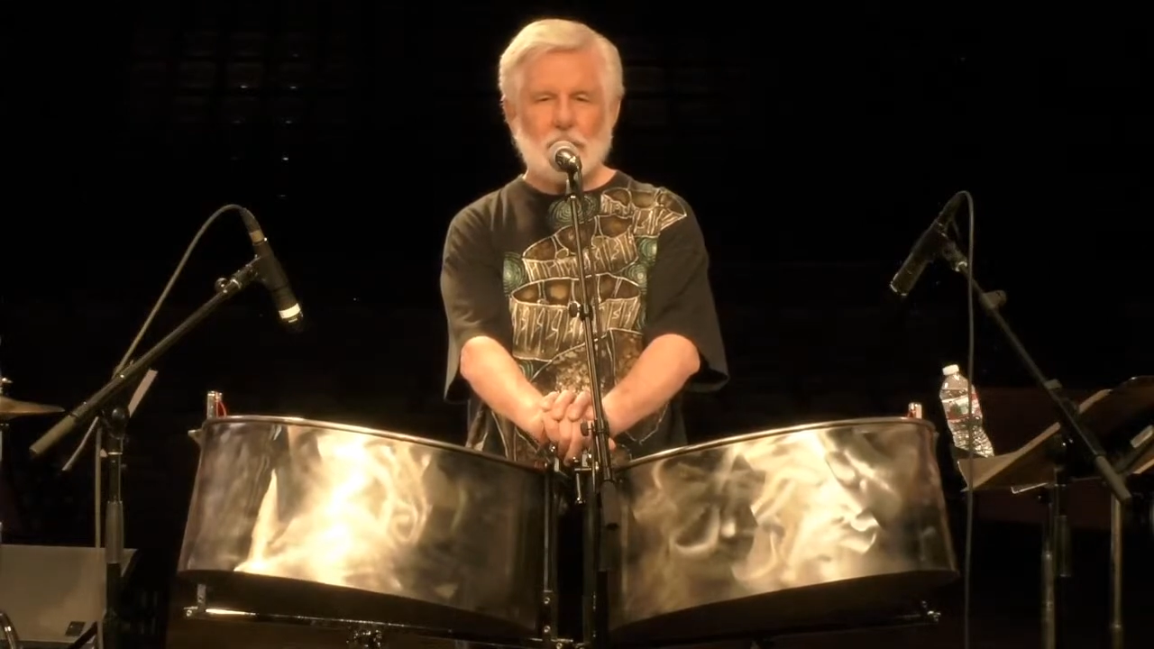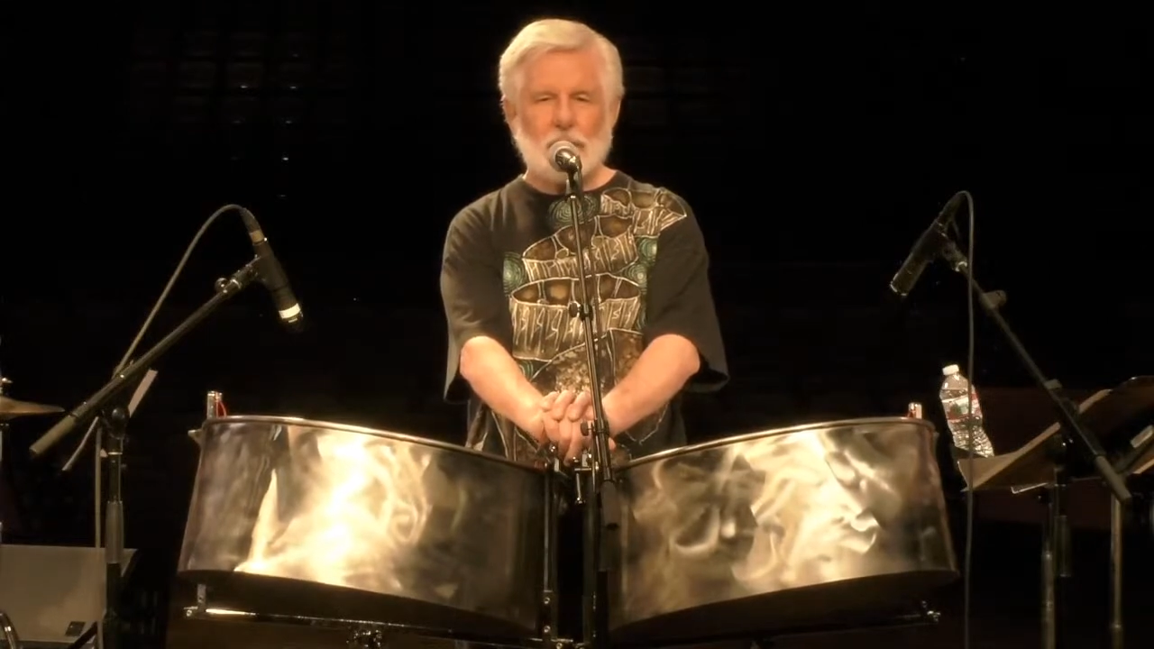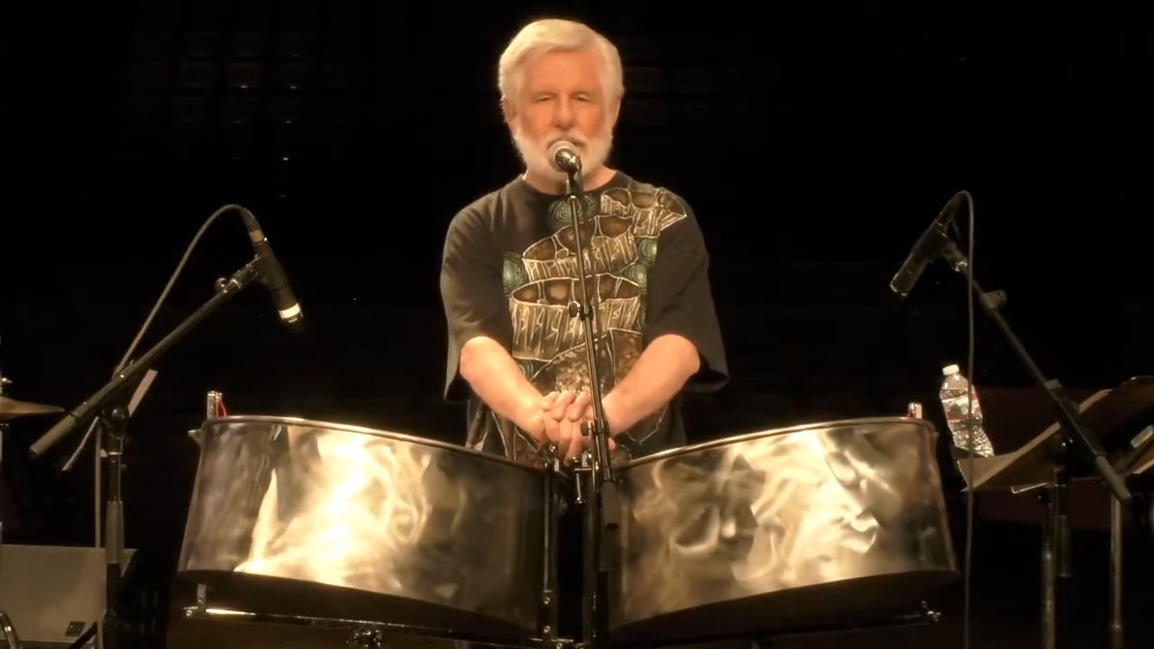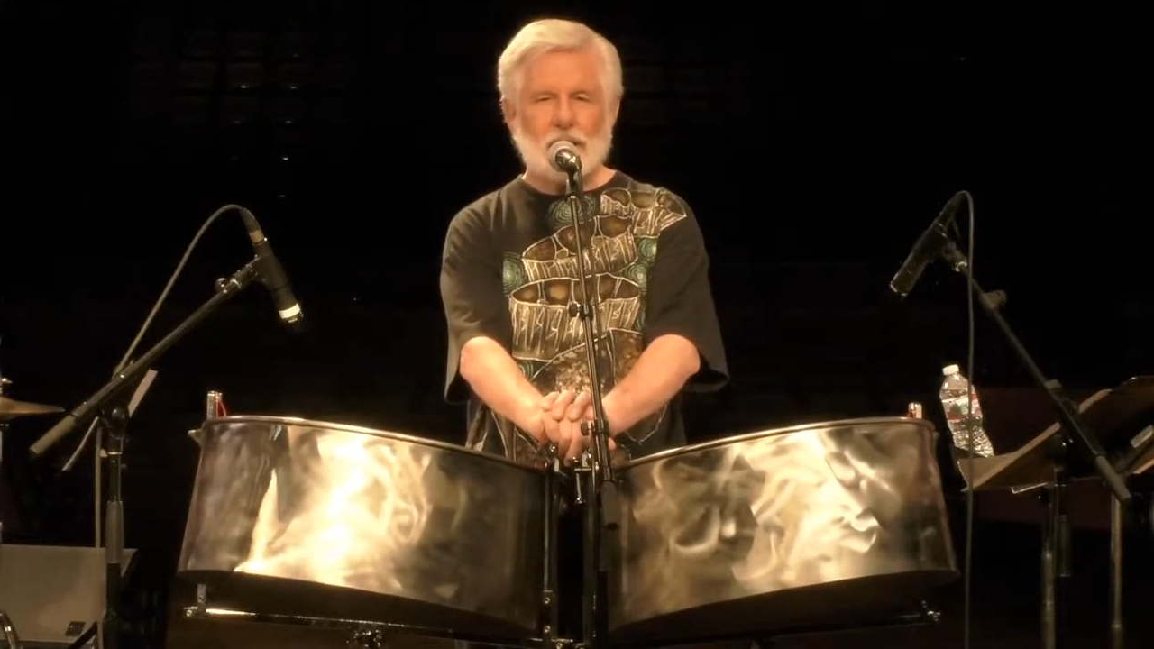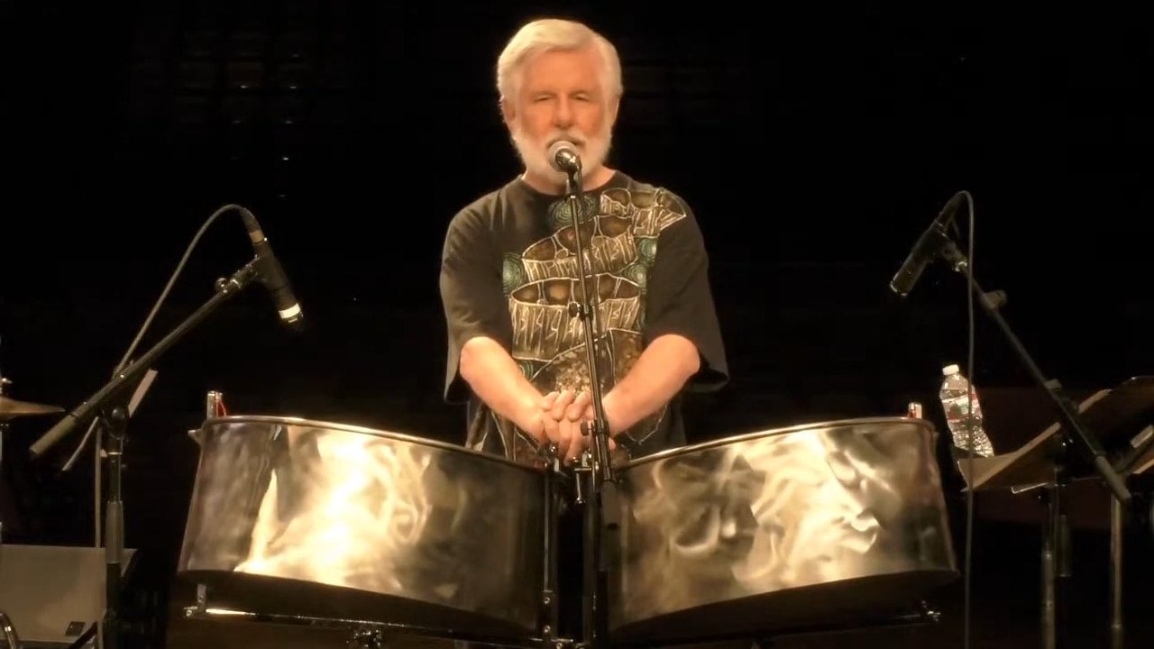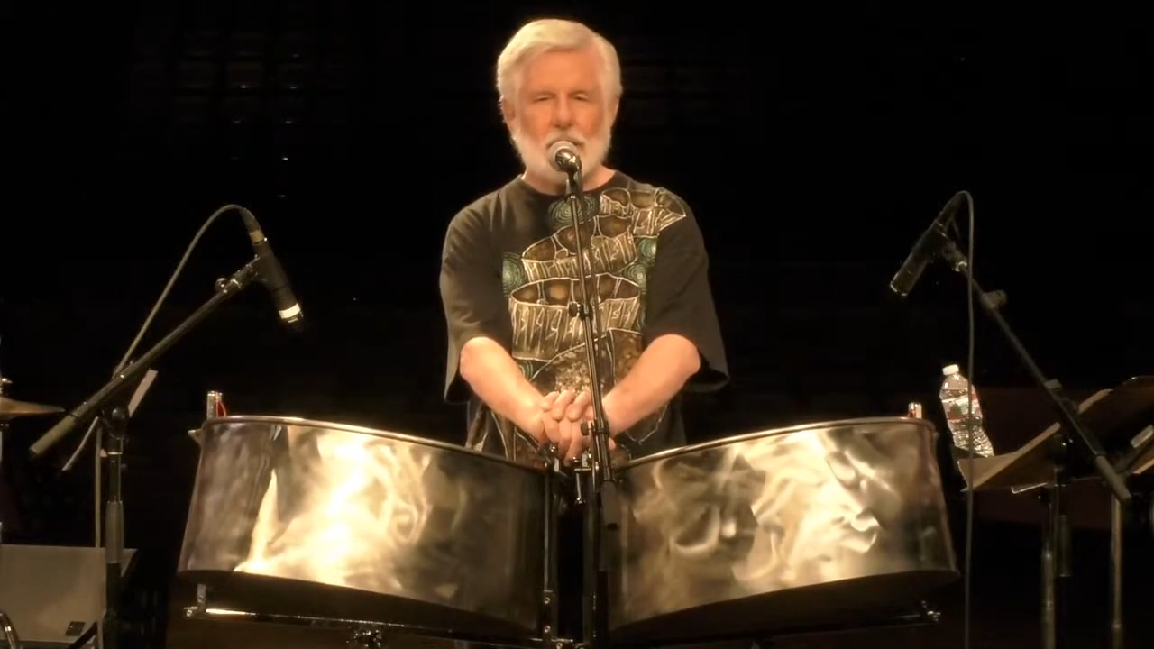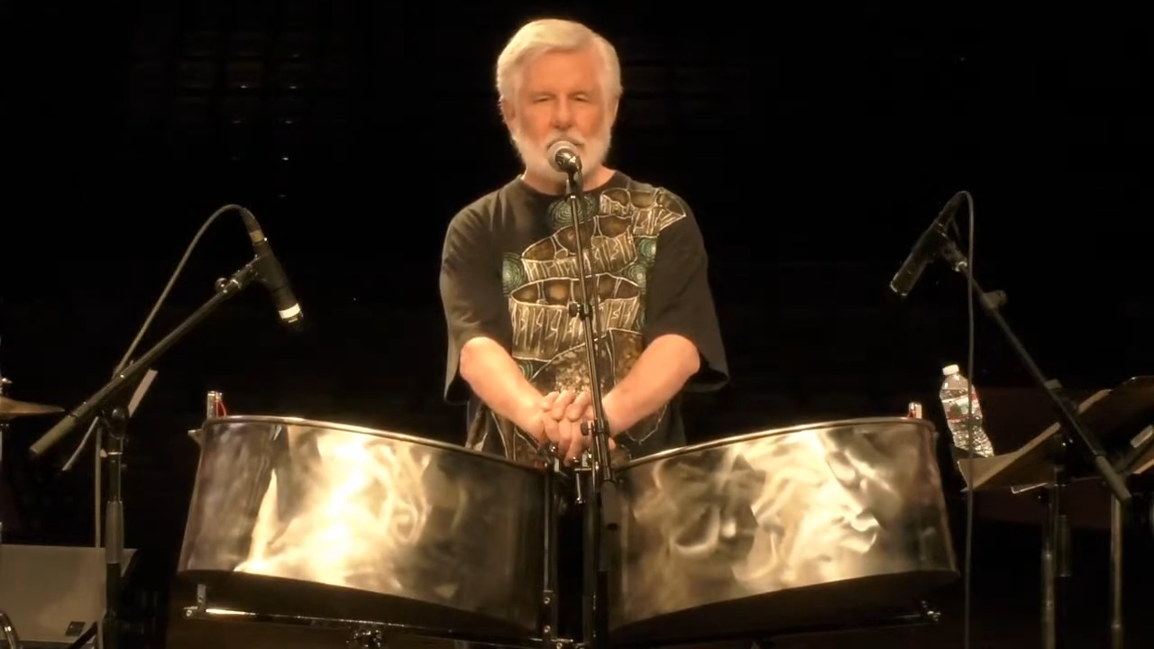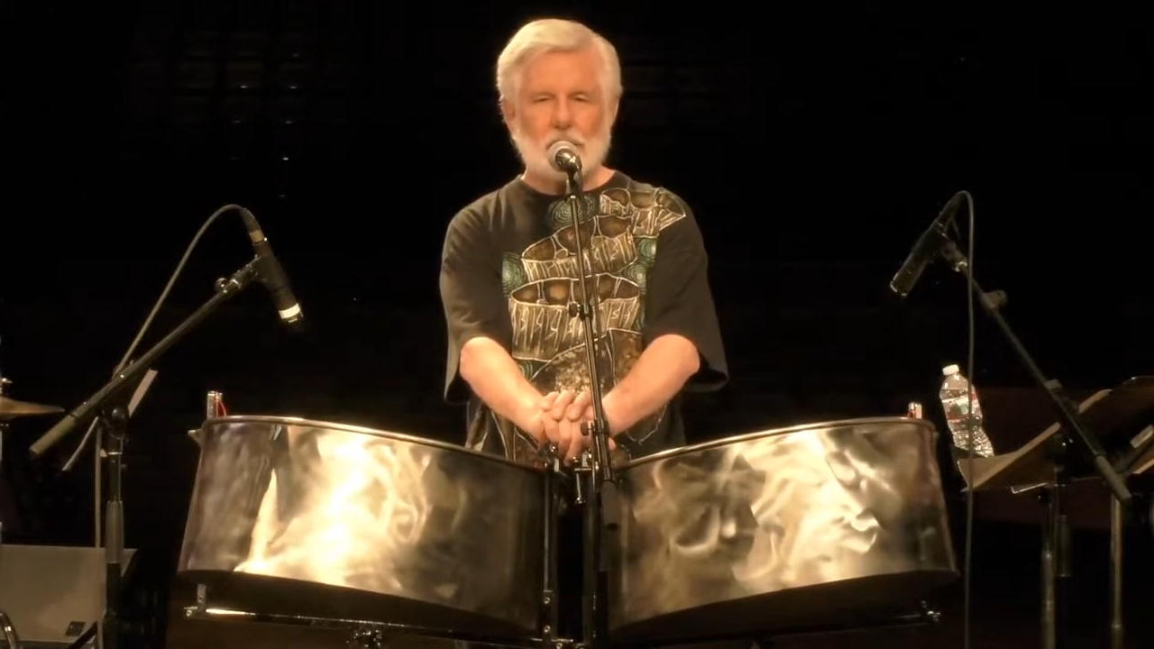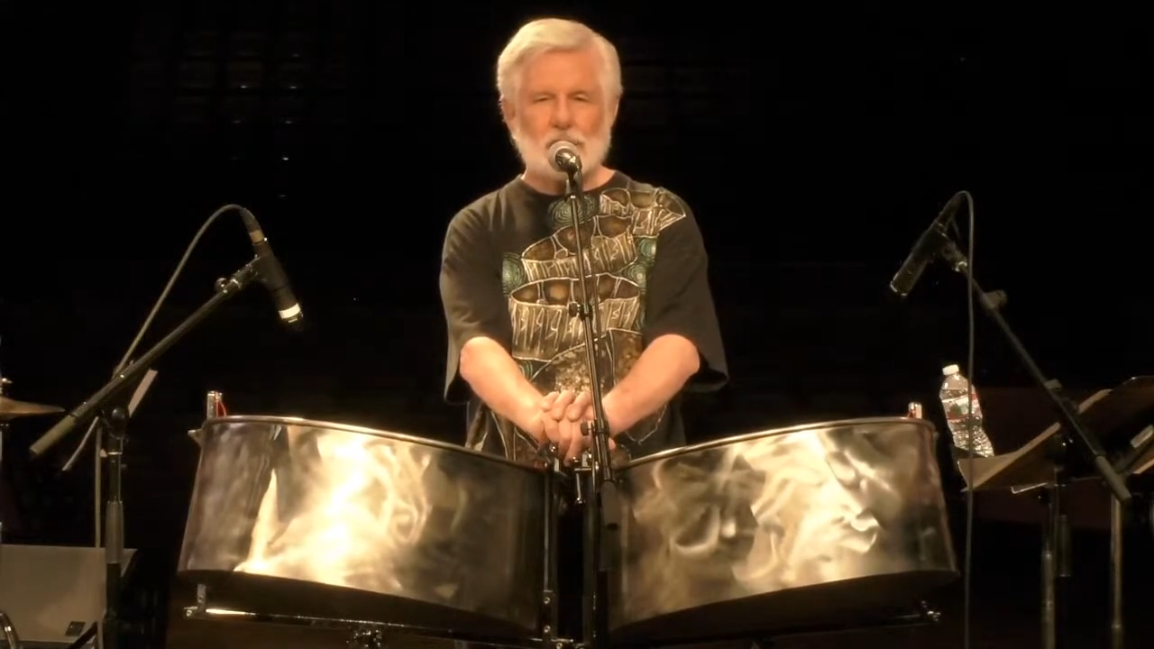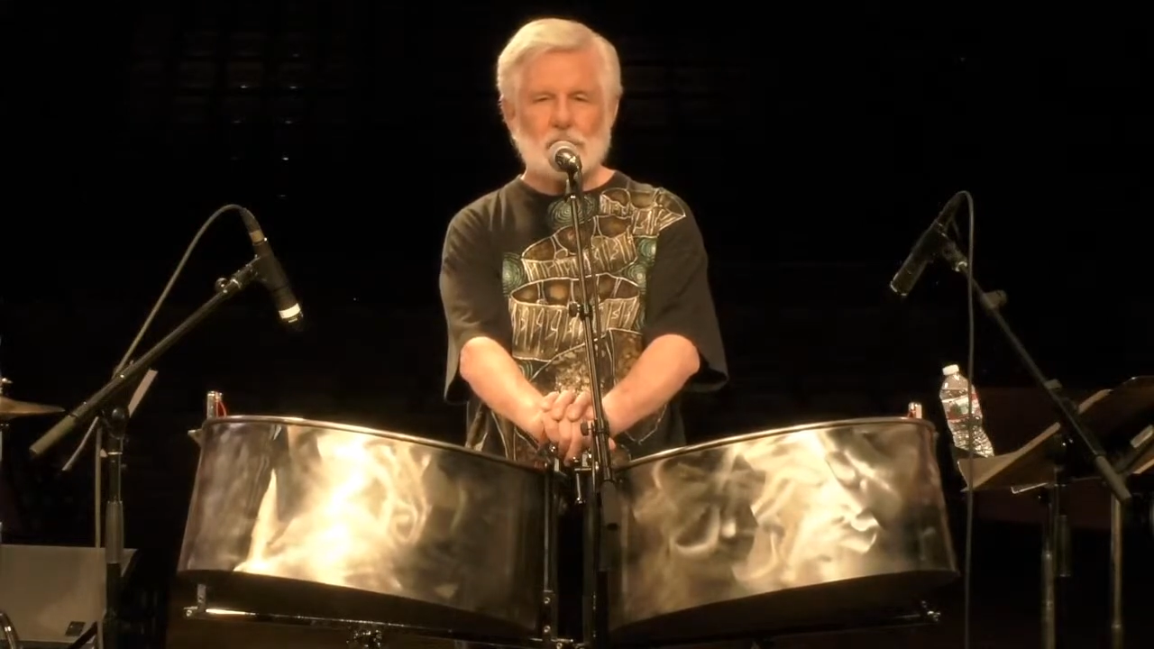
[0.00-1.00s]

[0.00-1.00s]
right now is